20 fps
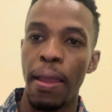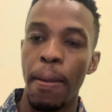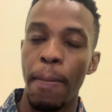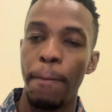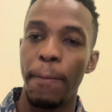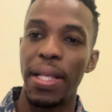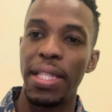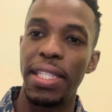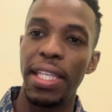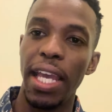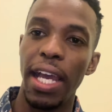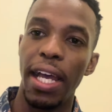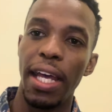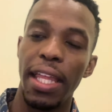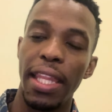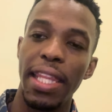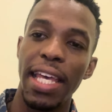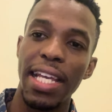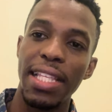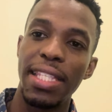But
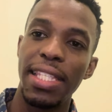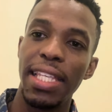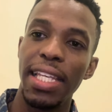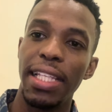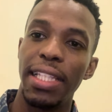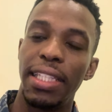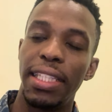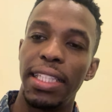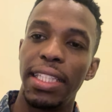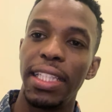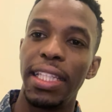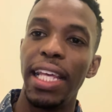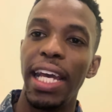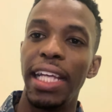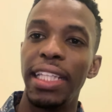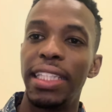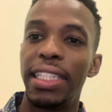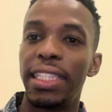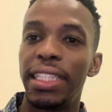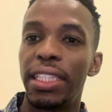yeah, that's it.
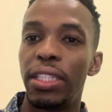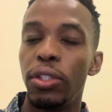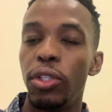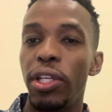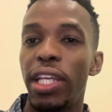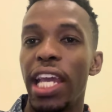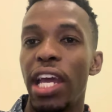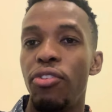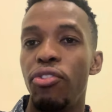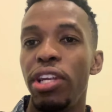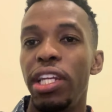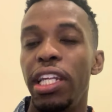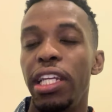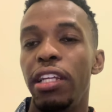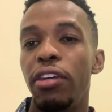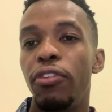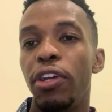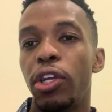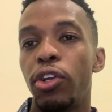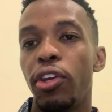You can really
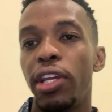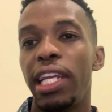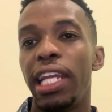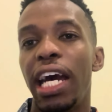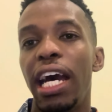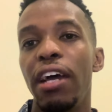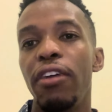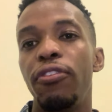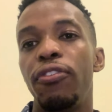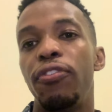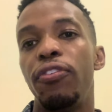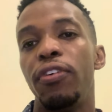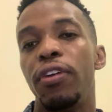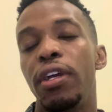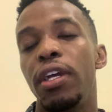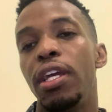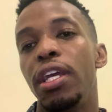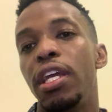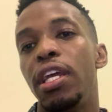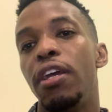live a good life
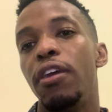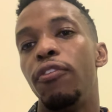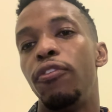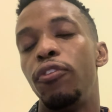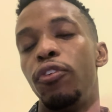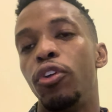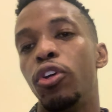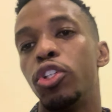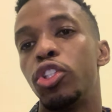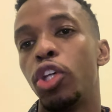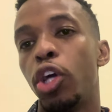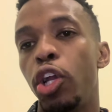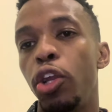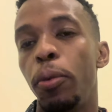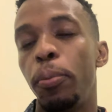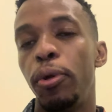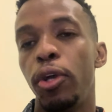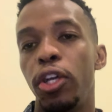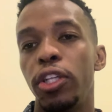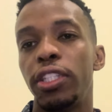if you're a solo
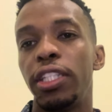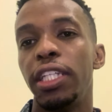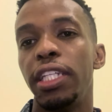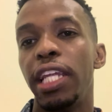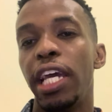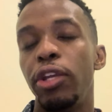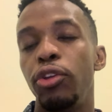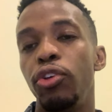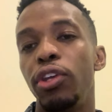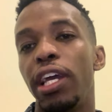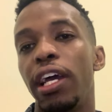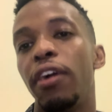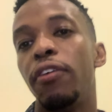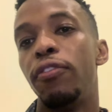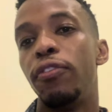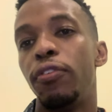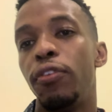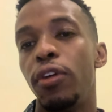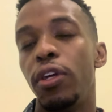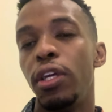person and you
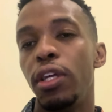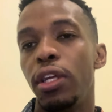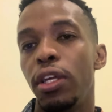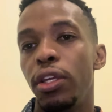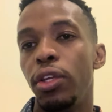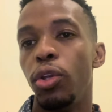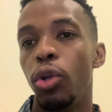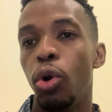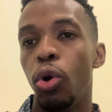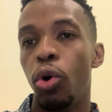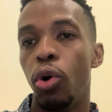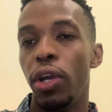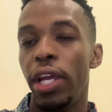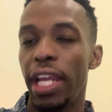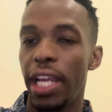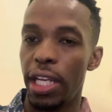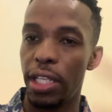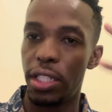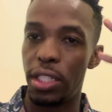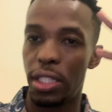have your
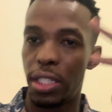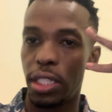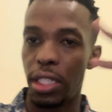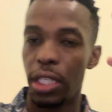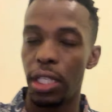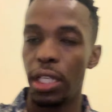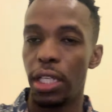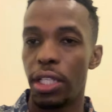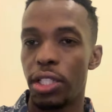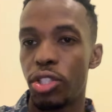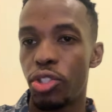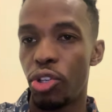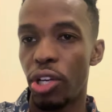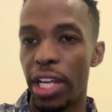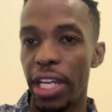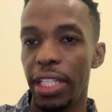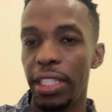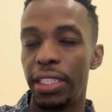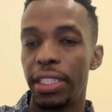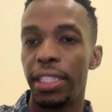head
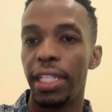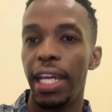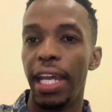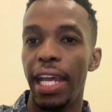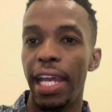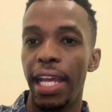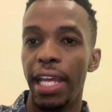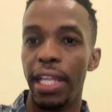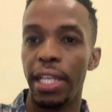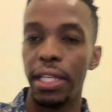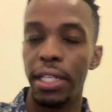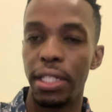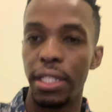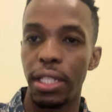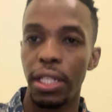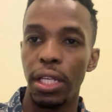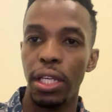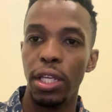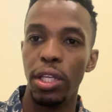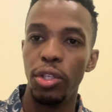straight and
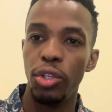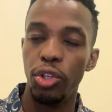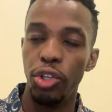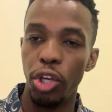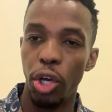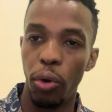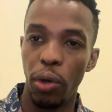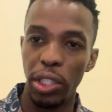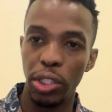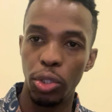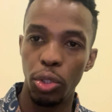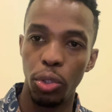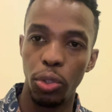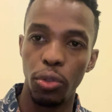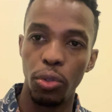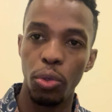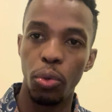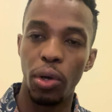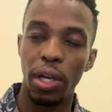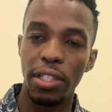you know what
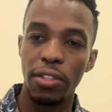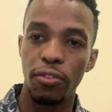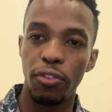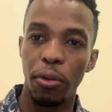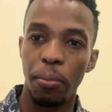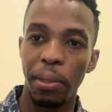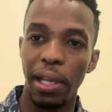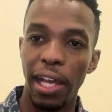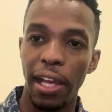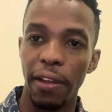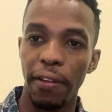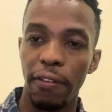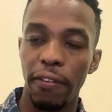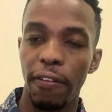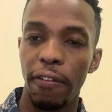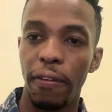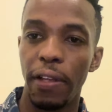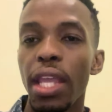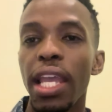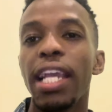you want from life.
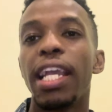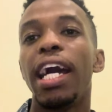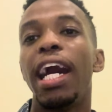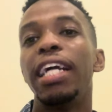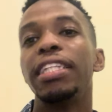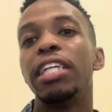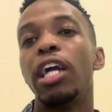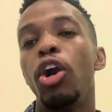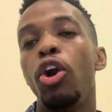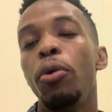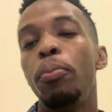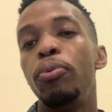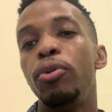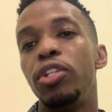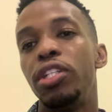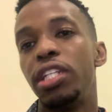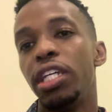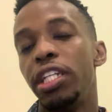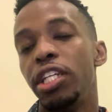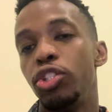And guys, I hope
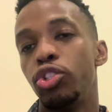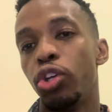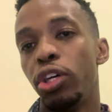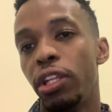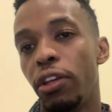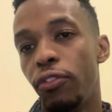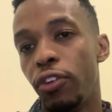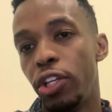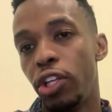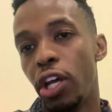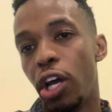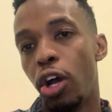you did enjoy the video.